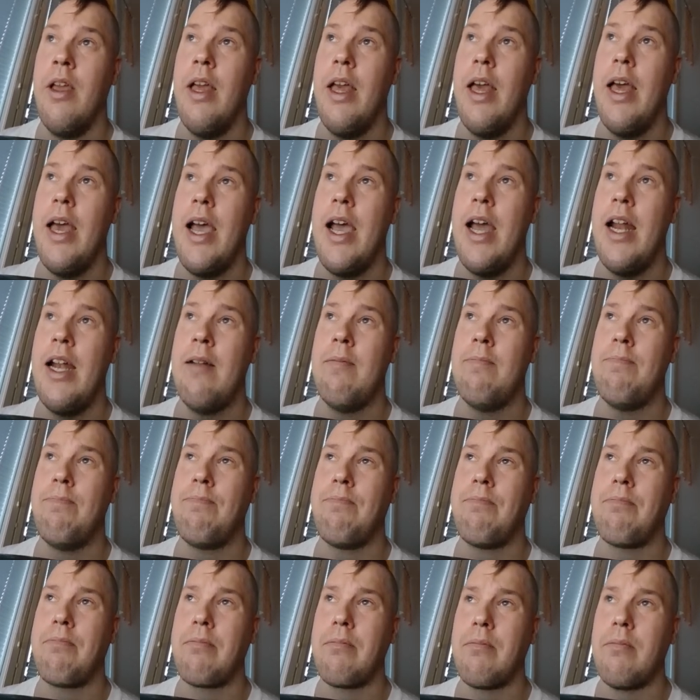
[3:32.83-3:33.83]
And
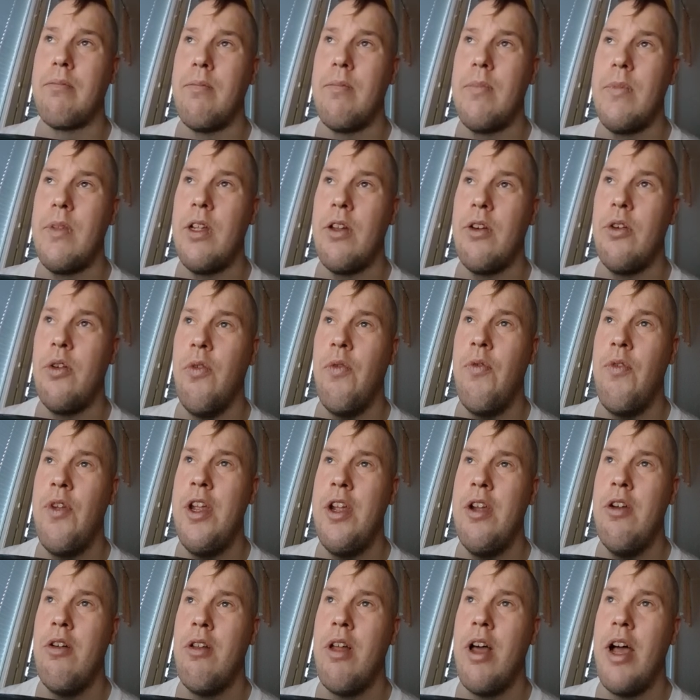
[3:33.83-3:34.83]
the
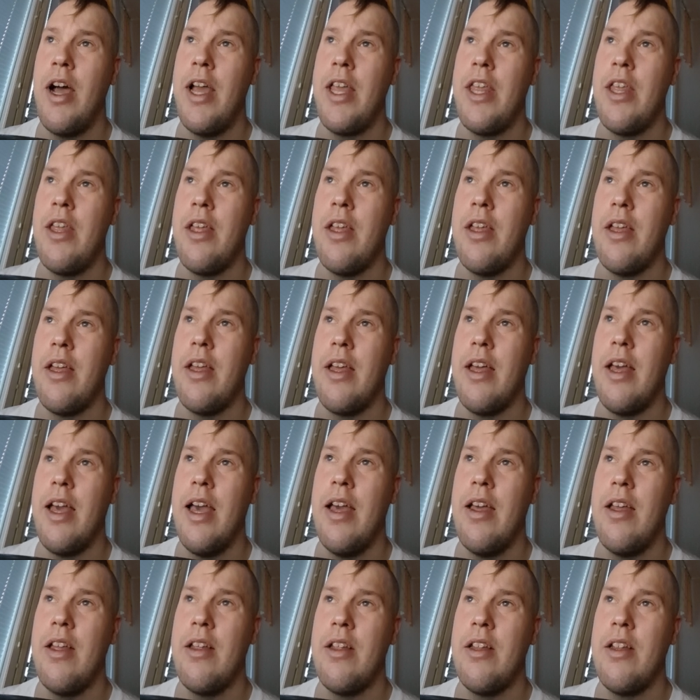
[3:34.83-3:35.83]
fuel I
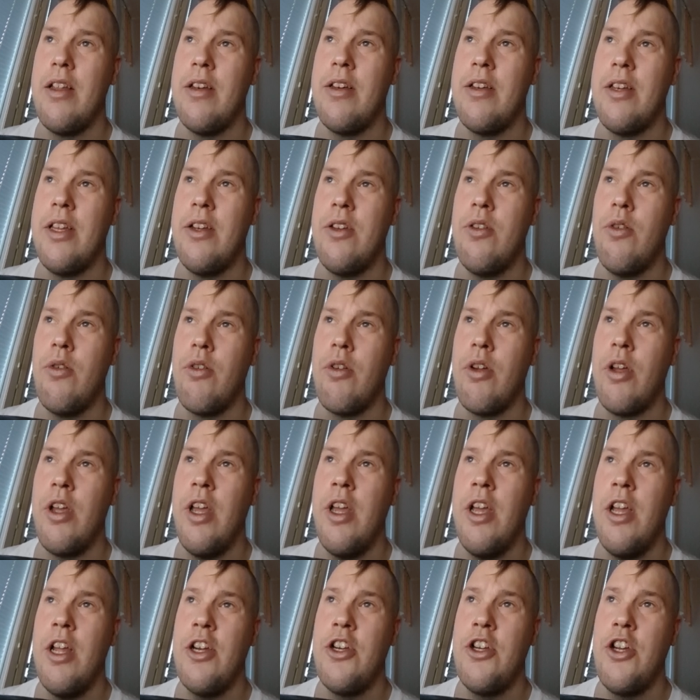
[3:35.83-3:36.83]
took
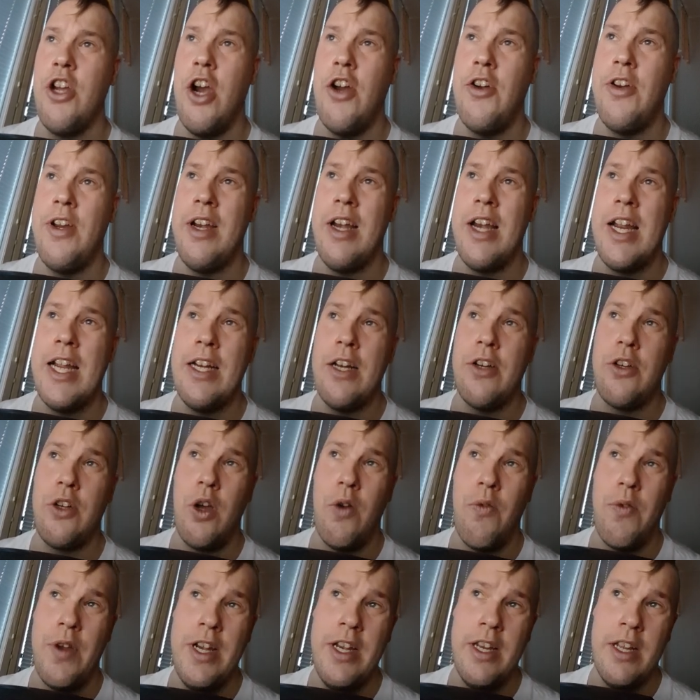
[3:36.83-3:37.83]
13 liters
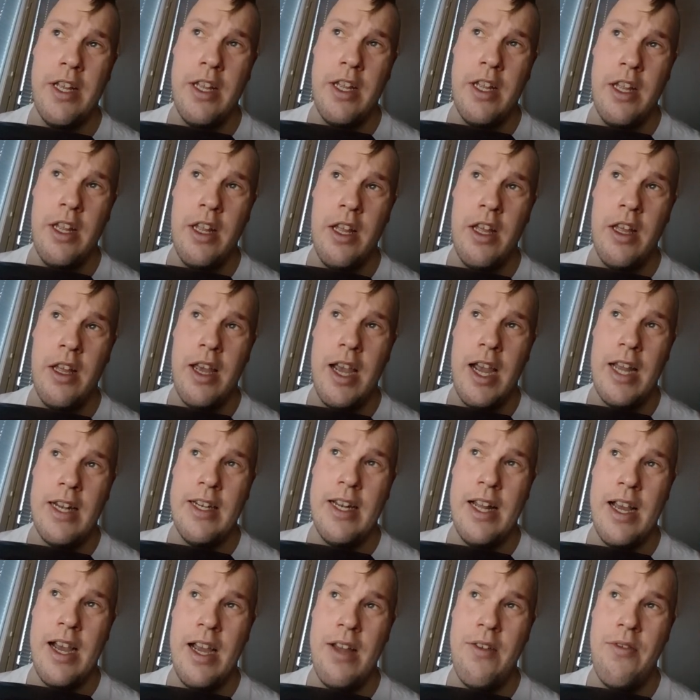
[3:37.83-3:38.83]
of it, and
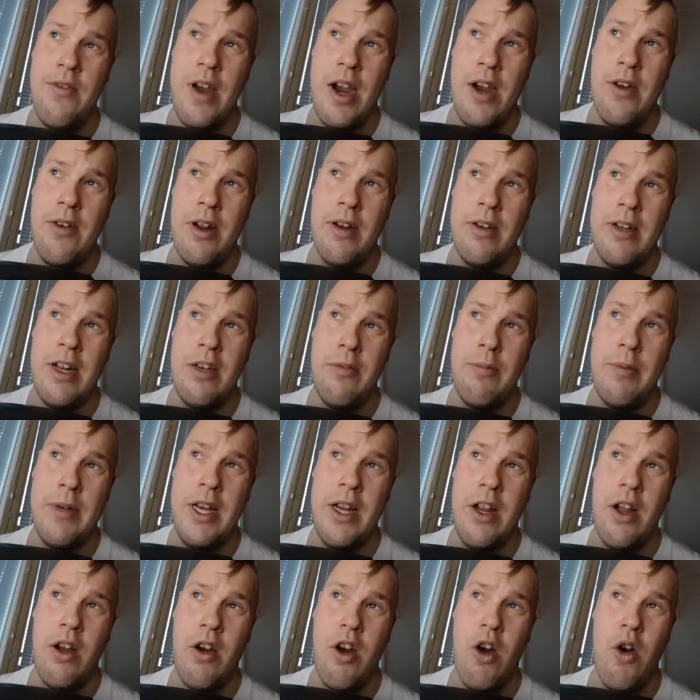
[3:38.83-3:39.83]
I found out that's
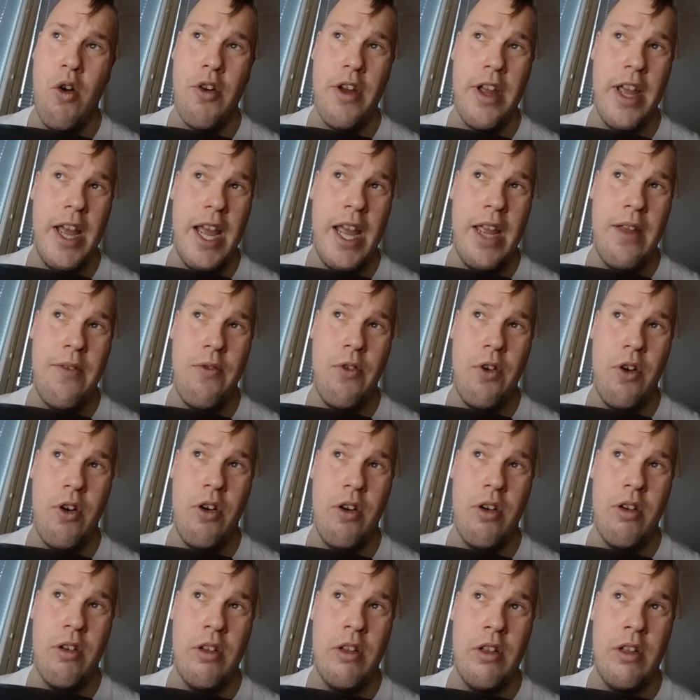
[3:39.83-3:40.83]
pretty okay
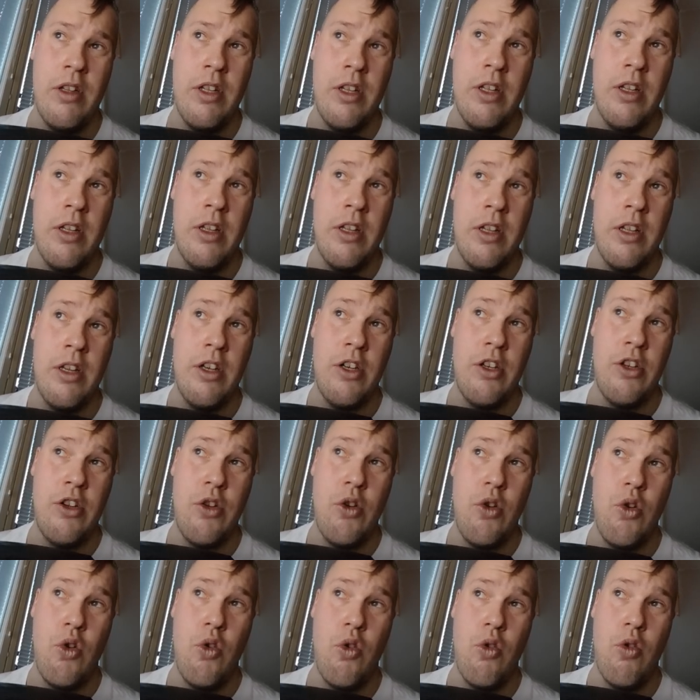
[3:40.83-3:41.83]
for
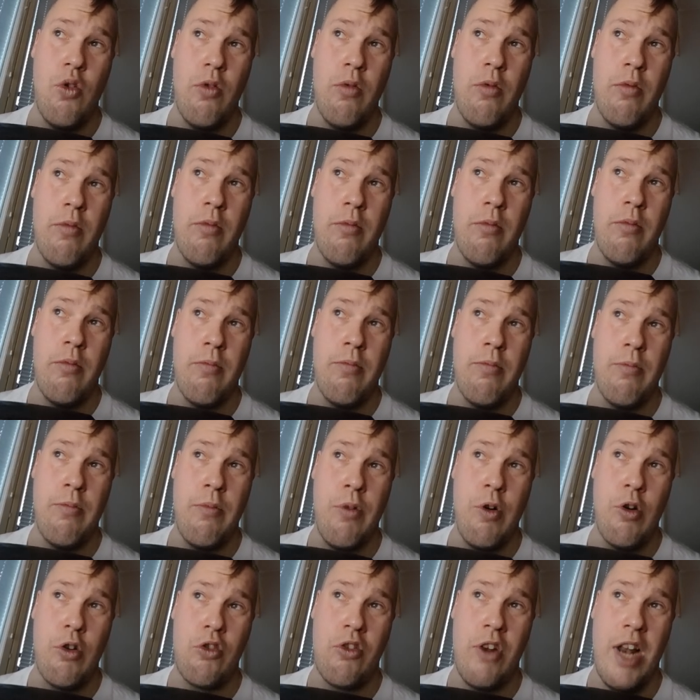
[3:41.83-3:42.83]
2
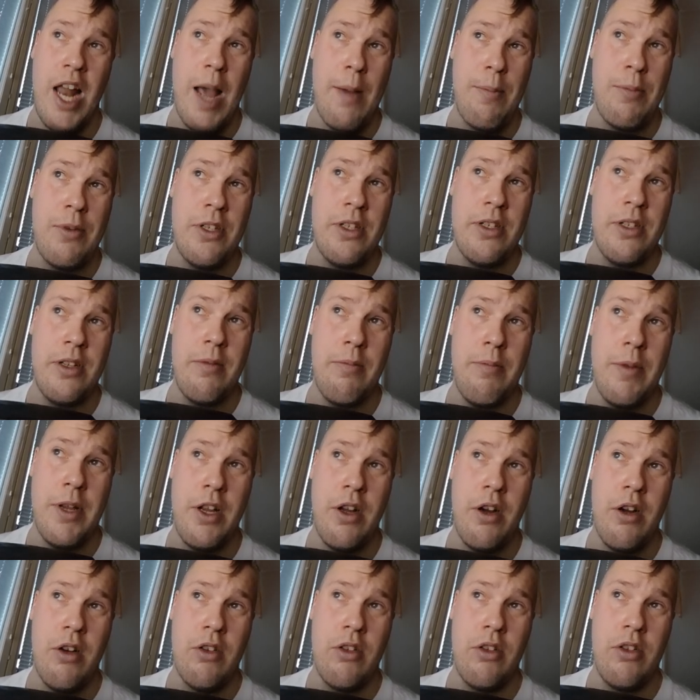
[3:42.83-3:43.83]
push laps,
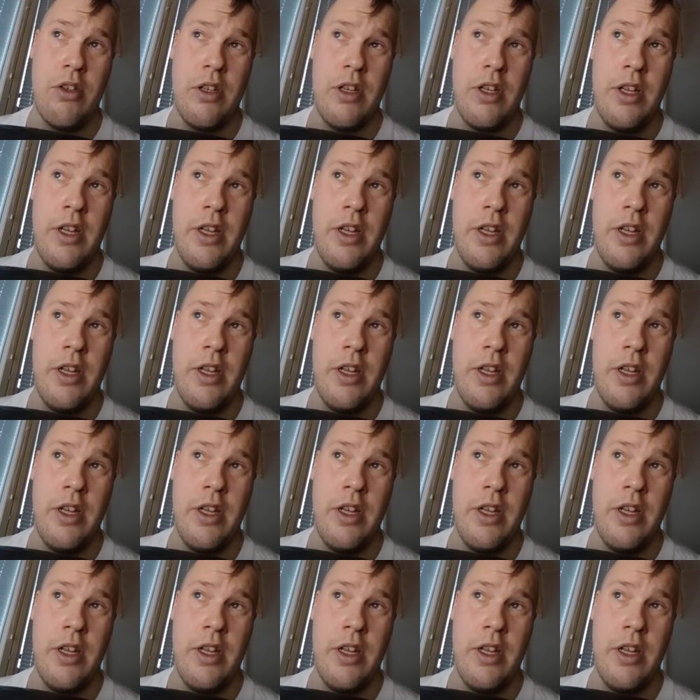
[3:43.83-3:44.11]
because